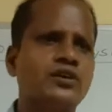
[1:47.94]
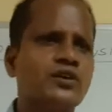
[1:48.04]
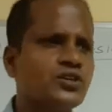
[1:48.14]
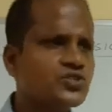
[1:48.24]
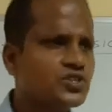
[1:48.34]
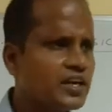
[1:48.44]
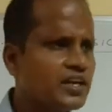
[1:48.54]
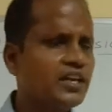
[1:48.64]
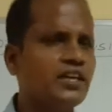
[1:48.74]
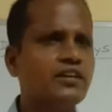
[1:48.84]

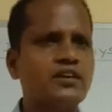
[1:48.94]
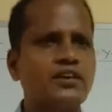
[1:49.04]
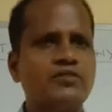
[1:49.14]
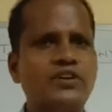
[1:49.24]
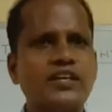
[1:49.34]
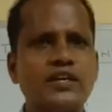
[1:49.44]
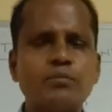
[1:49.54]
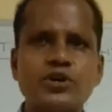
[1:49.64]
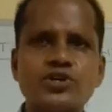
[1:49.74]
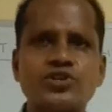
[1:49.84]
study, we can
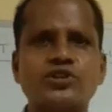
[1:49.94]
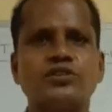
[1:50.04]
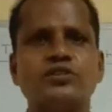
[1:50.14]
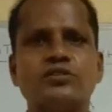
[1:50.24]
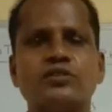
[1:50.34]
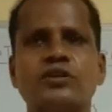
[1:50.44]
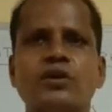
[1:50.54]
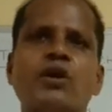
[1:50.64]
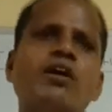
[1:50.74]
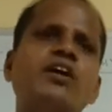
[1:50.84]
measure
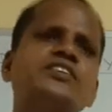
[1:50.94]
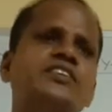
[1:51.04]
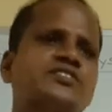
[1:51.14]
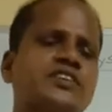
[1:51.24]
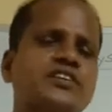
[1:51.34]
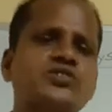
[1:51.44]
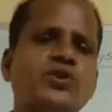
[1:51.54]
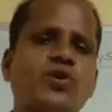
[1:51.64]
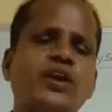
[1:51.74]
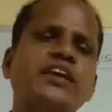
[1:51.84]
all these things
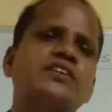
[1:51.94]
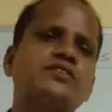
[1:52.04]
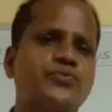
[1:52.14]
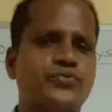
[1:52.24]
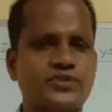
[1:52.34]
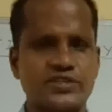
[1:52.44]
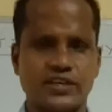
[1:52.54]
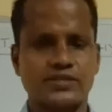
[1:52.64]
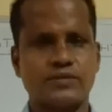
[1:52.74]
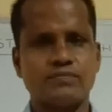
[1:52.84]
only in
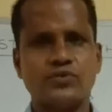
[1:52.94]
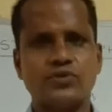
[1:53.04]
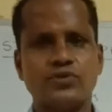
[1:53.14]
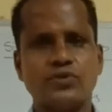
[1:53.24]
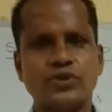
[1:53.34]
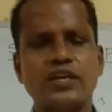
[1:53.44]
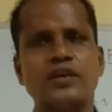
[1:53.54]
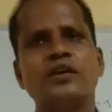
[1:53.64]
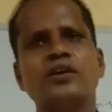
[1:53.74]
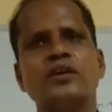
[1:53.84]
physics. Okay,
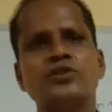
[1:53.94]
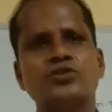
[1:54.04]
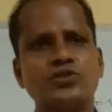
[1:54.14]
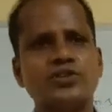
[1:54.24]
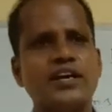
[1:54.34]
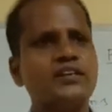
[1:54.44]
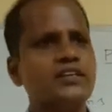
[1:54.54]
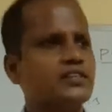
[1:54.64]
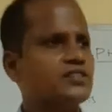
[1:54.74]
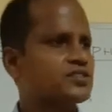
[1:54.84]
so that
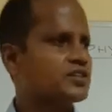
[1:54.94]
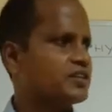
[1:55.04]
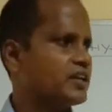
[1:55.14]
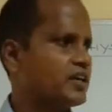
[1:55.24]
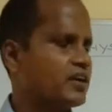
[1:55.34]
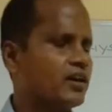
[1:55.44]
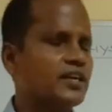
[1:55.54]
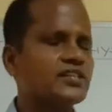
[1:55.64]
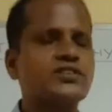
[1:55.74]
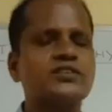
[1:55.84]
it is called
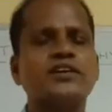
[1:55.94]
as